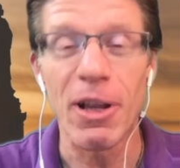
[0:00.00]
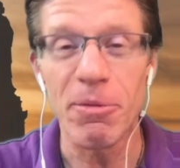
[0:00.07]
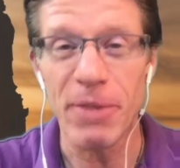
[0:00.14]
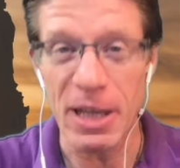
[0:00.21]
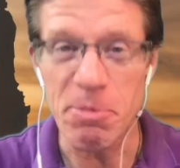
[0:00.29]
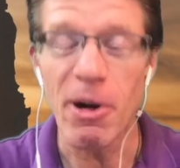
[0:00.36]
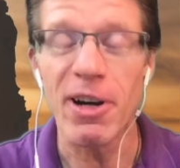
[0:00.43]

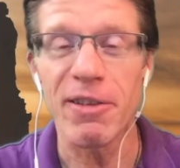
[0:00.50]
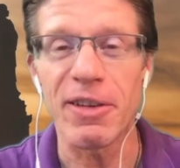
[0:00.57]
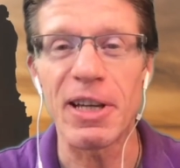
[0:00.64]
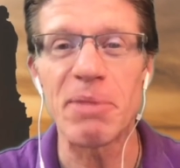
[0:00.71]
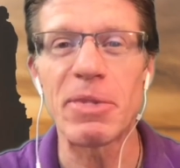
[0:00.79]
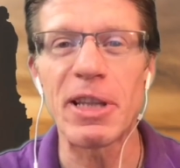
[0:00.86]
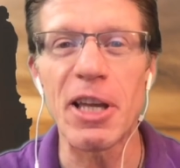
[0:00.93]
Well, that's part of
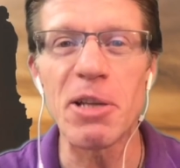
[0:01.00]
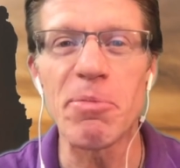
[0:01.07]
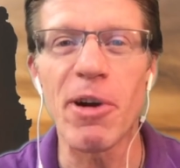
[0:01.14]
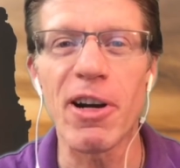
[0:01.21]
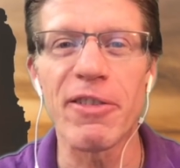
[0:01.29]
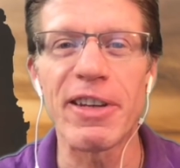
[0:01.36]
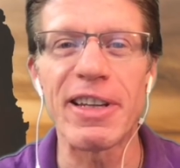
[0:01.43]
it. But the
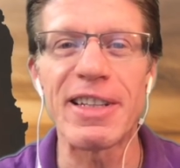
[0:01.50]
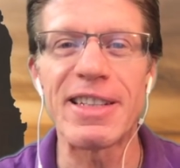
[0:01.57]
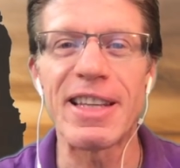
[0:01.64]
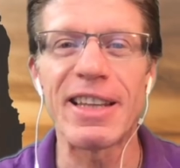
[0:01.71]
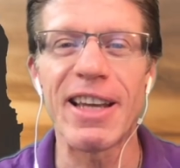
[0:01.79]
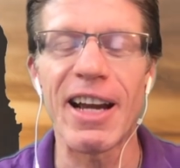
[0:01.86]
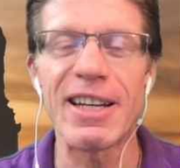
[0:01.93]
other part of it
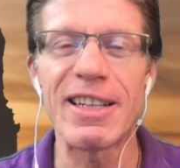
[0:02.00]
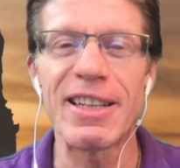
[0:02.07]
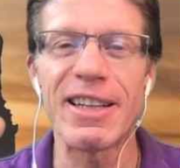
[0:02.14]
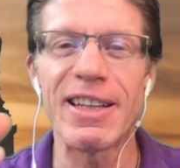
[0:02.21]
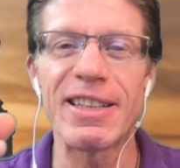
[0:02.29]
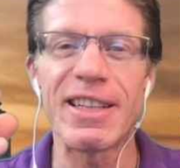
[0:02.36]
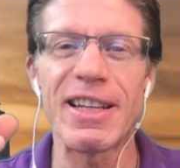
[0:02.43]
is that the
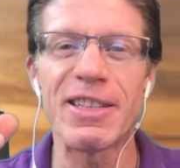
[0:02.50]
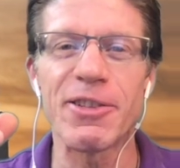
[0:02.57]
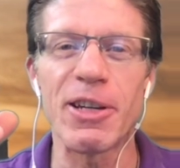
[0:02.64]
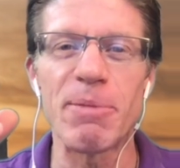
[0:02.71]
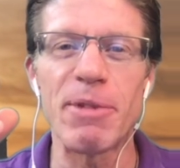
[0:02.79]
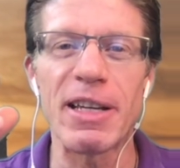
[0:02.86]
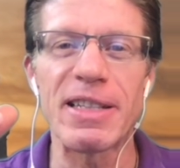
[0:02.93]
idea is that it's
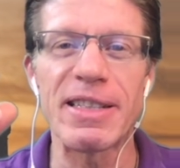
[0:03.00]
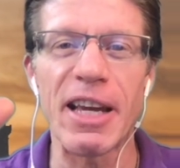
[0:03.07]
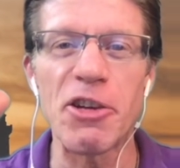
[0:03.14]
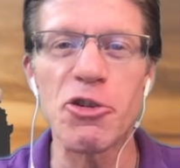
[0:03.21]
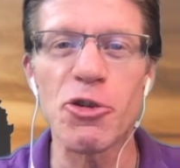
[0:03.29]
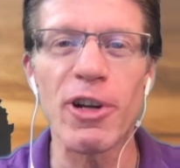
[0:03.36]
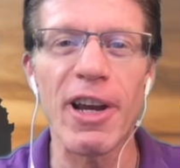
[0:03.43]
going to be a
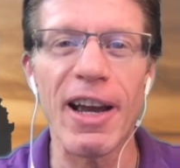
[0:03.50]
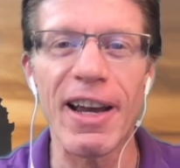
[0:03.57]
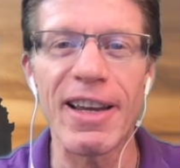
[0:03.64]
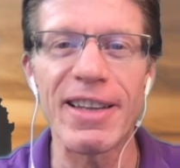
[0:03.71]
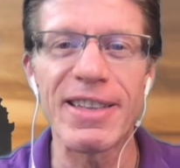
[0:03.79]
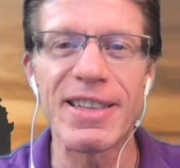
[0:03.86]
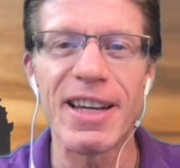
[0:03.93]

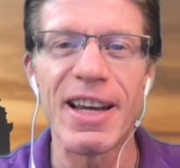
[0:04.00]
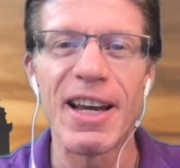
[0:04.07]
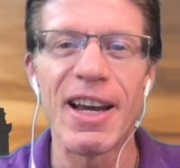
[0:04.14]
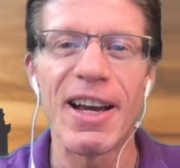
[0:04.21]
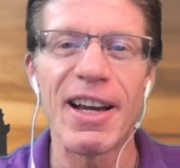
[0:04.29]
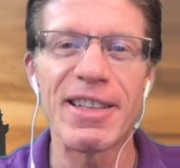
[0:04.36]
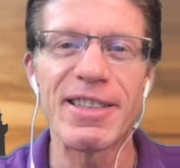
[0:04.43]
centralized
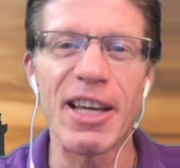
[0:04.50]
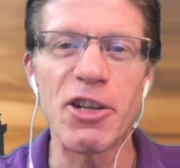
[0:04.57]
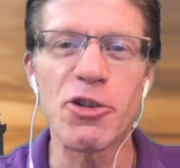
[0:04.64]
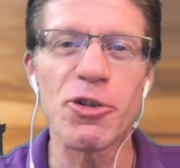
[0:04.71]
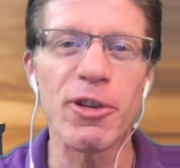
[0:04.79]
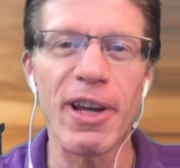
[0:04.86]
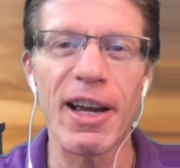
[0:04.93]

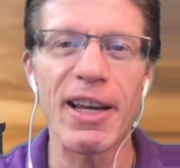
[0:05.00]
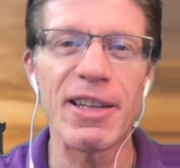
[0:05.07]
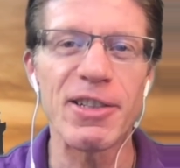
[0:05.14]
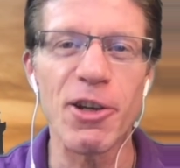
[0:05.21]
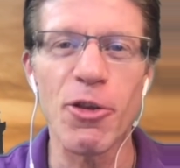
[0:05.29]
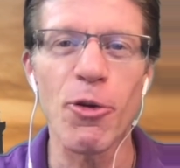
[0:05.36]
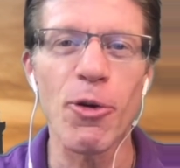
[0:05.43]

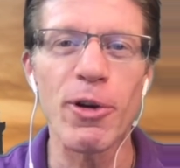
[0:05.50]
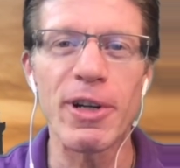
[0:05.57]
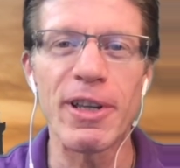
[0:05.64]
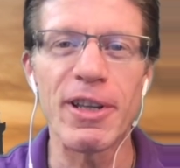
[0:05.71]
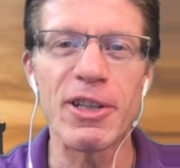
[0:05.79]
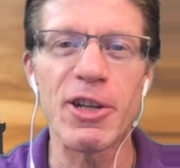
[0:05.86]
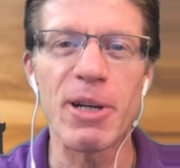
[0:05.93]

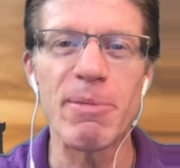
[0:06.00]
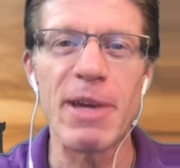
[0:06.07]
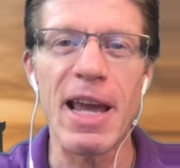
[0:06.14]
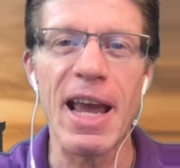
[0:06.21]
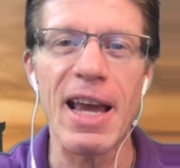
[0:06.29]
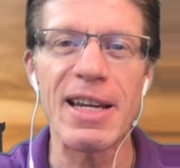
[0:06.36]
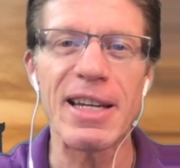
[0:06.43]
authority that's going to
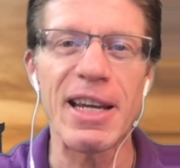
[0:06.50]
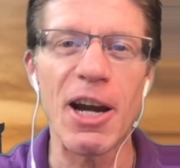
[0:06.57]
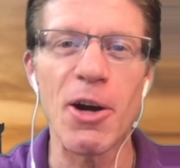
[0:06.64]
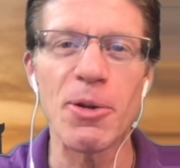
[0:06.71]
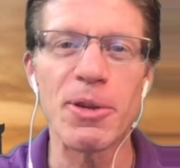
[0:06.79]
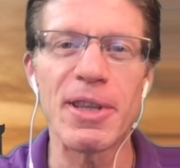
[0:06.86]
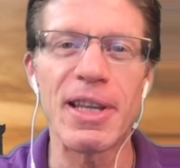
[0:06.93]
be handing
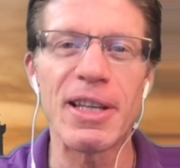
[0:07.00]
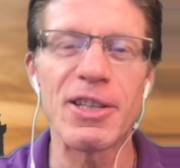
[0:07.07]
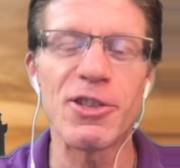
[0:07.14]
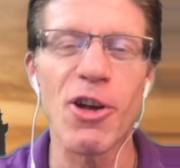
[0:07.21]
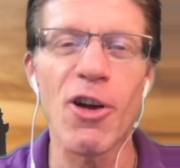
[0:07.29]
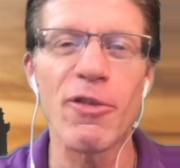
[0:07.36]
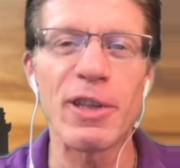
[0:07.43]
out
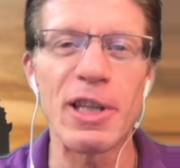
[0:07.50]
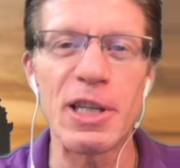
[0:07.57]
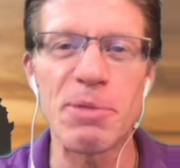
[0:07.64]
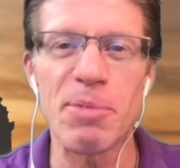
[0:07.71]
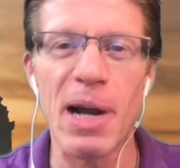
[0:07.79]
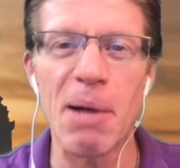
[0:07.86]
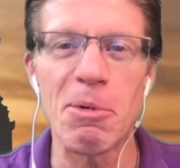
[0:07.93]
and solving
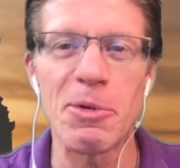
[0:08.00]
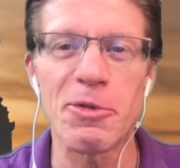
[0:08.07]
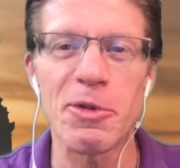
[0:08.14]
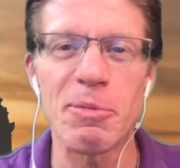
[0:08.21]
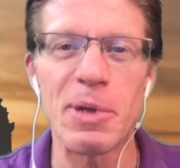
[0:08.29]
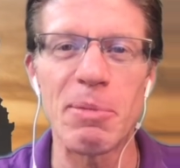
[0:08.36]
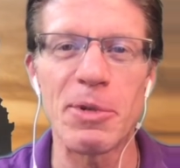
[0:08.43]
these
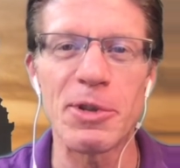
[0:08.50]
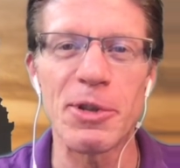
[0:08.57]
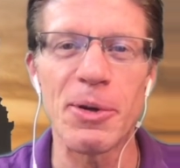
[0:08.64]
problems for people.